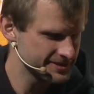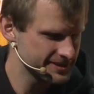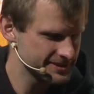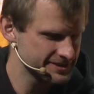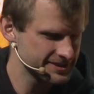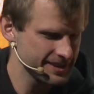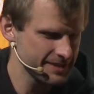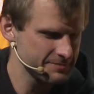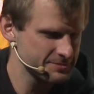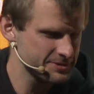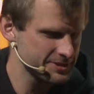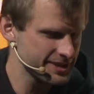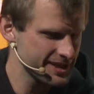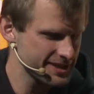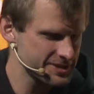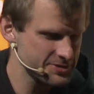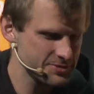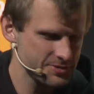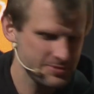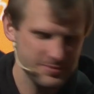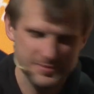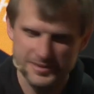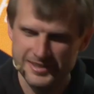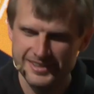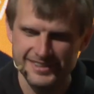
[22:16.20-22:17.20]
the same stage
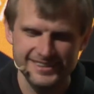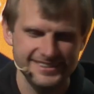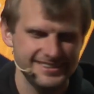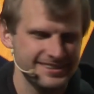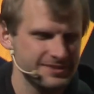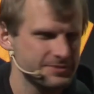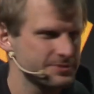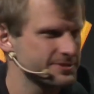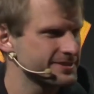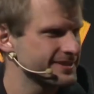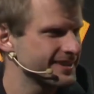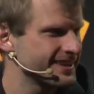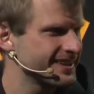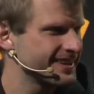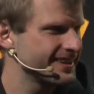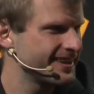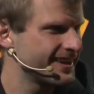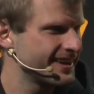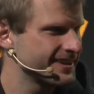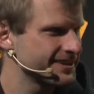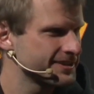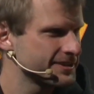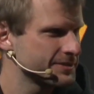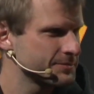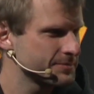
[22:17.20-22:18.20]
with me. It was an
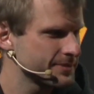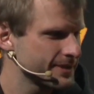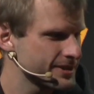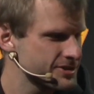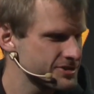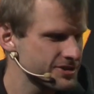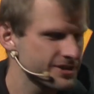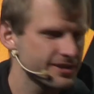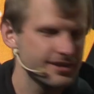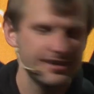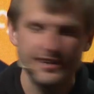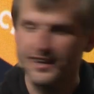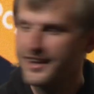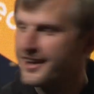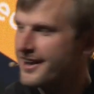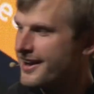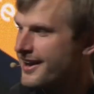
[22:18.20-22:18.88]
honor and pleasure.